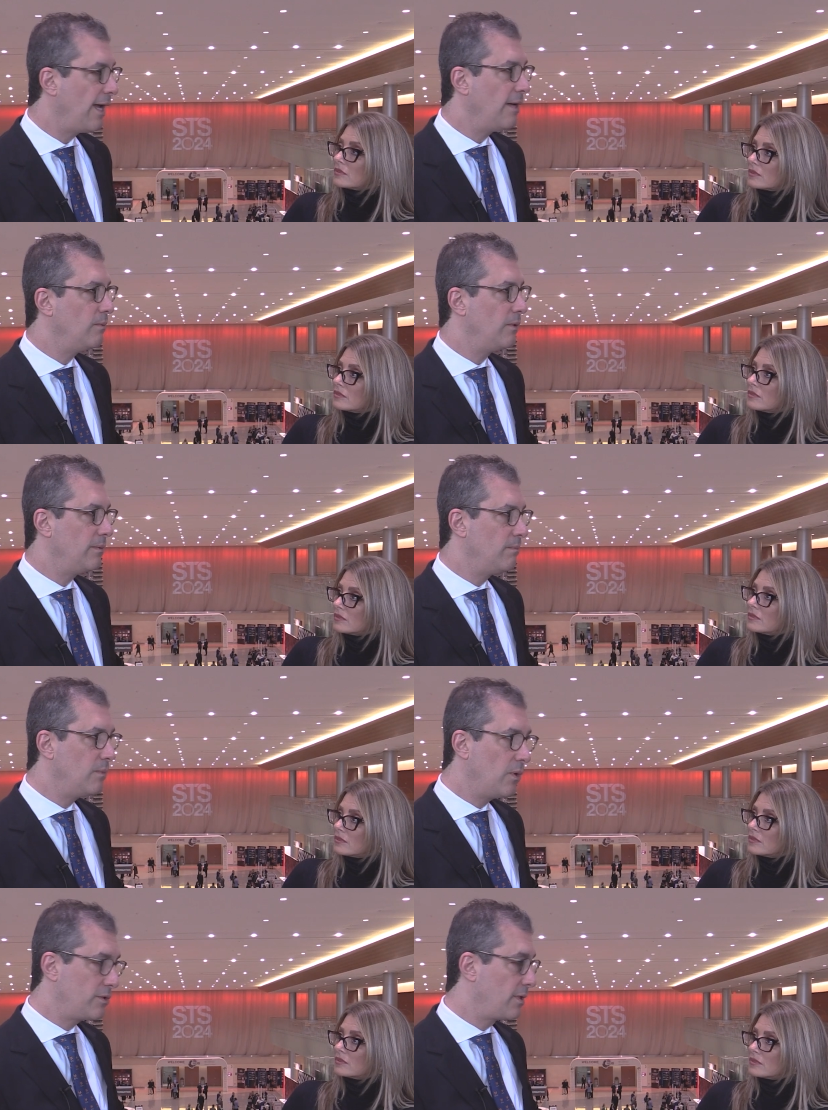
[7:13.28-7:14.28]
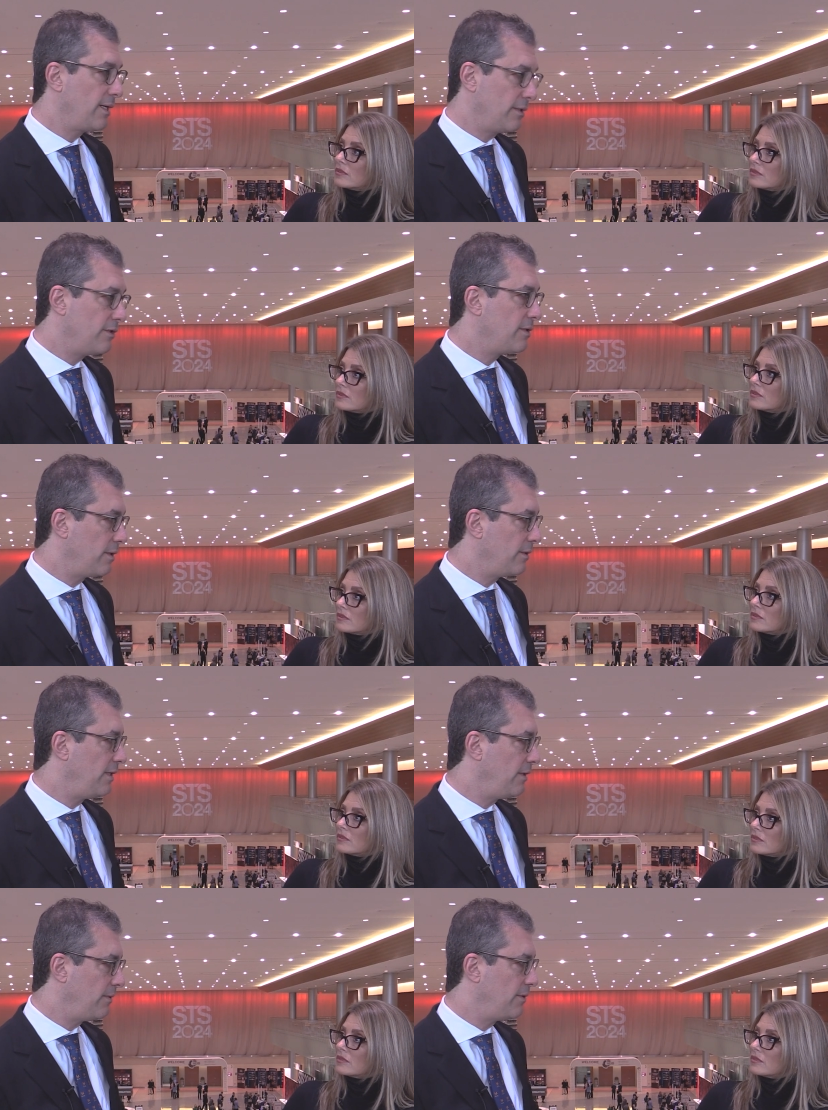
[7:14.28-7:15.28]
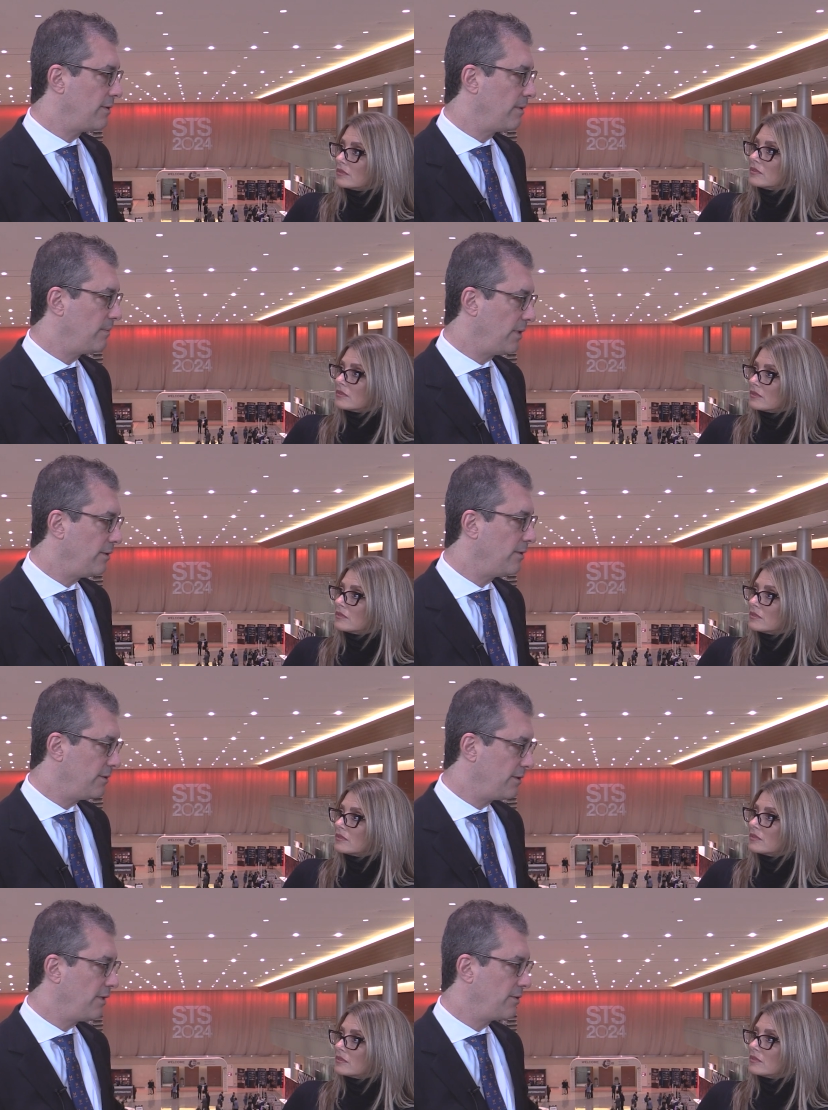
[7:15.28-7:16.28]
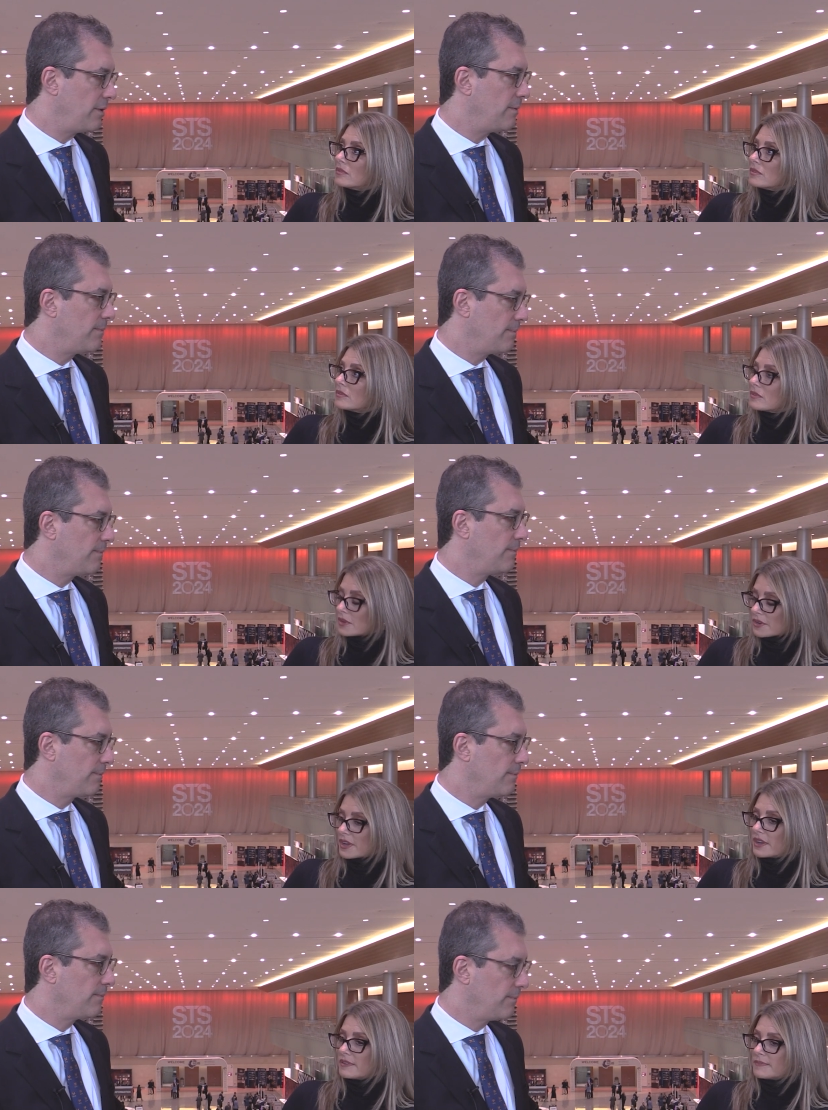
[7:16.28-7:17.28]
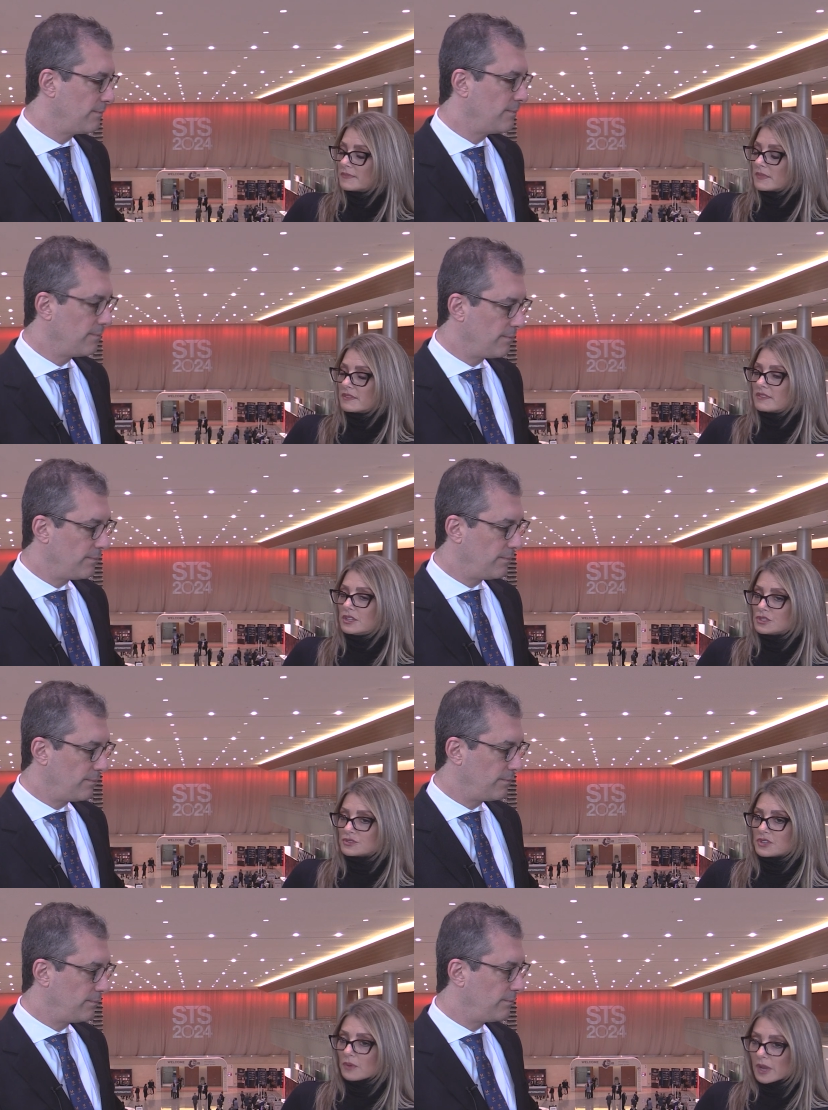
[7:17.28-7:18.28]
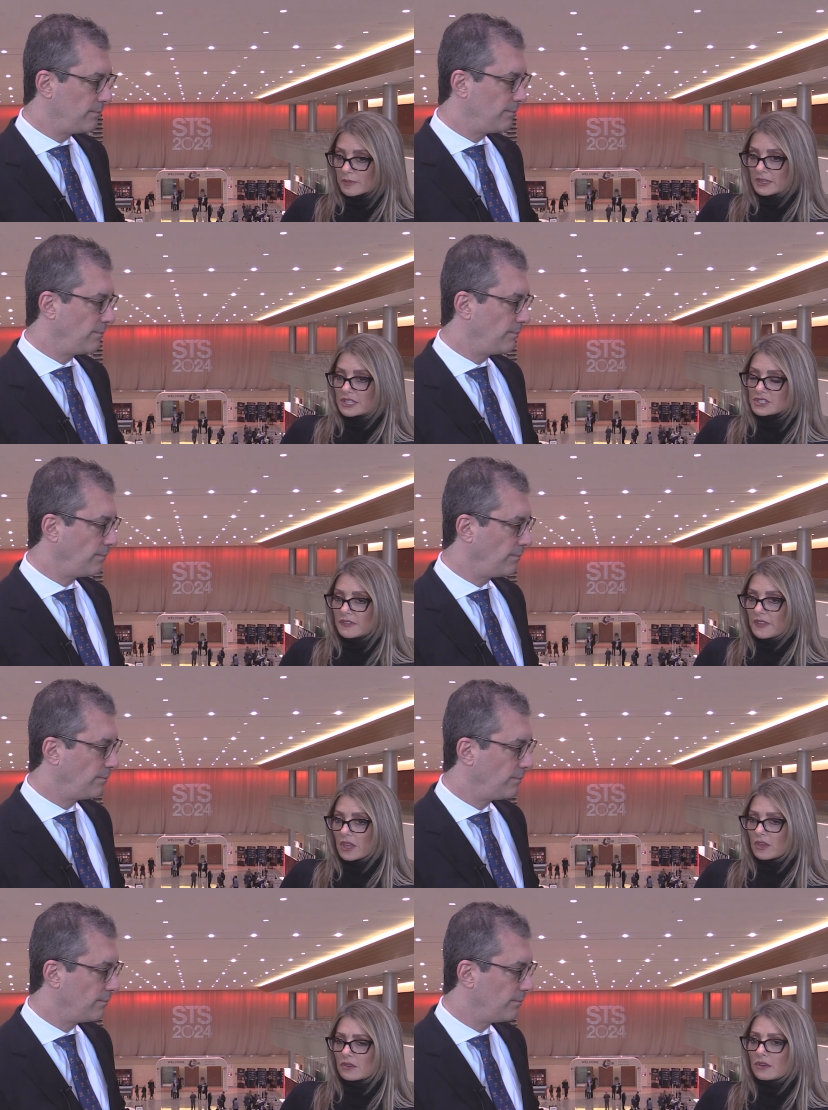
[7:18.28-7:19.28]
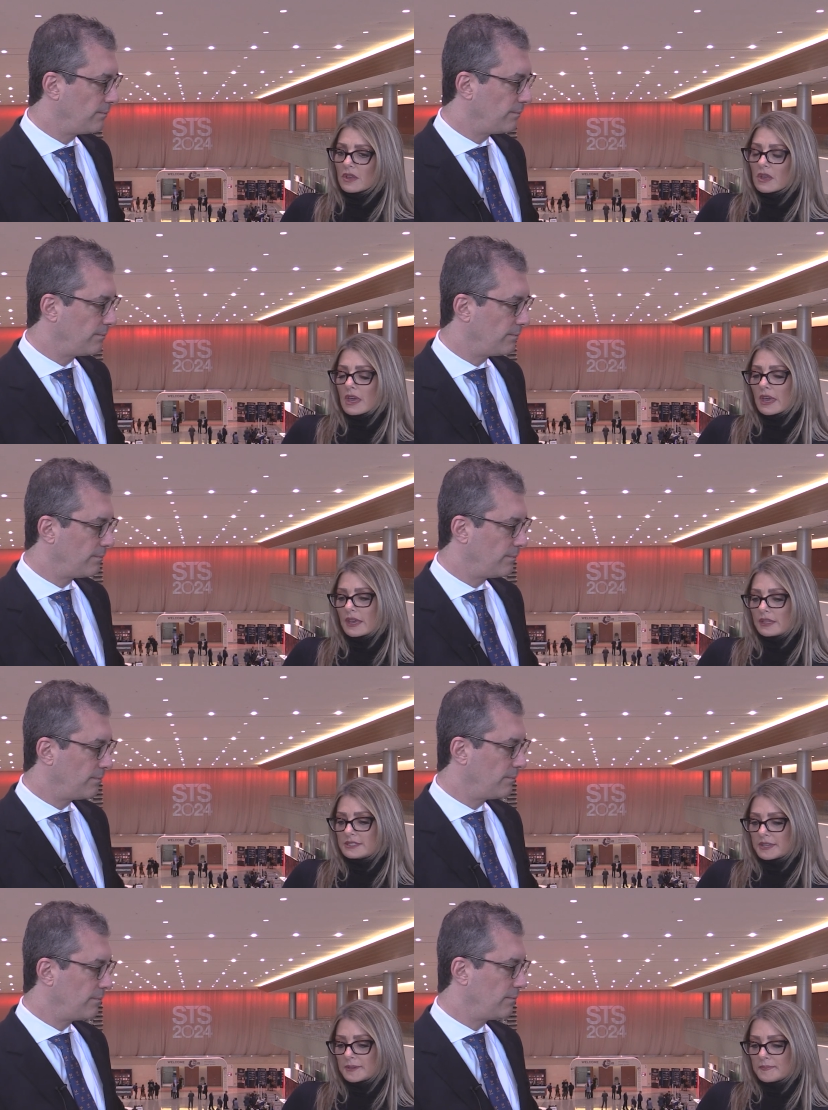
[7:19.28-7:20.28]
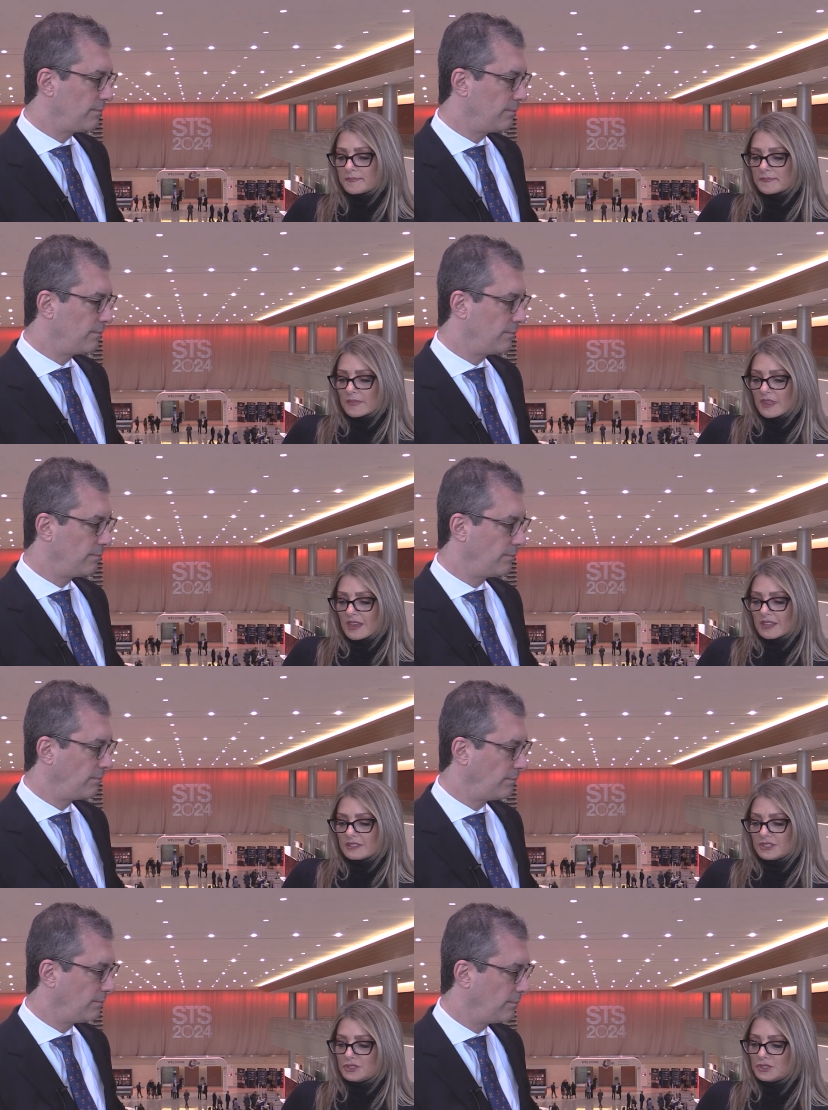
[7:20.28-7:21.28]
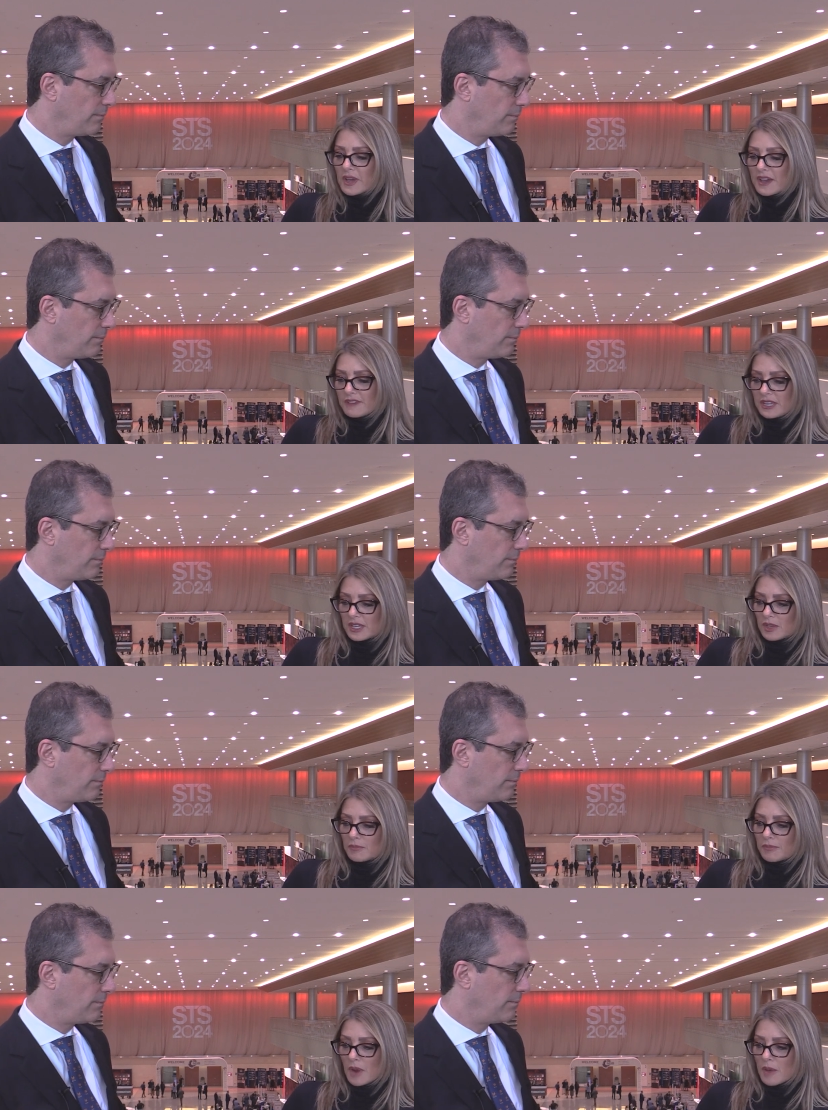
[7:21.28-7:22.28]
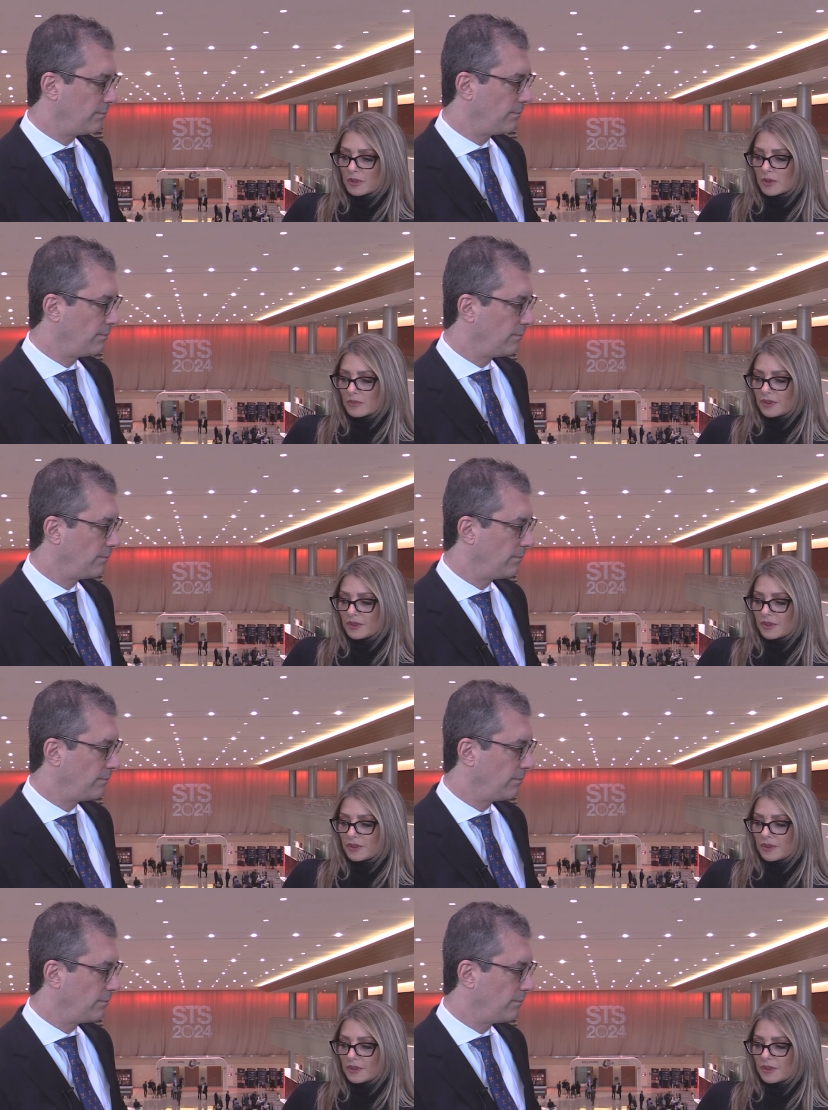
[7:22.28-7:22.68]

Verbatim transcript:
Speaker 1: and would most likely still decrease their blood utilization.
Speaker 2: Okay, that's an interesting recommendation, thank you. And did you have any problem